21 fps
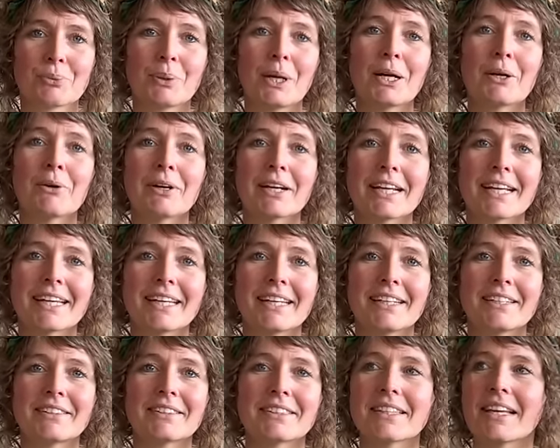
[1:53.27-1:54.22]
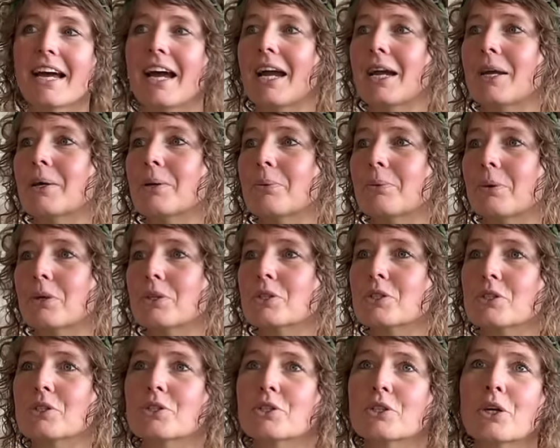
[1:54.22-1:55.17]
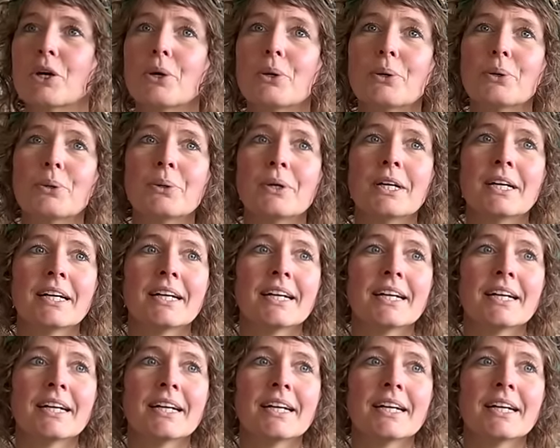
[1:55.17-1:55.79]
wearing it, I was so...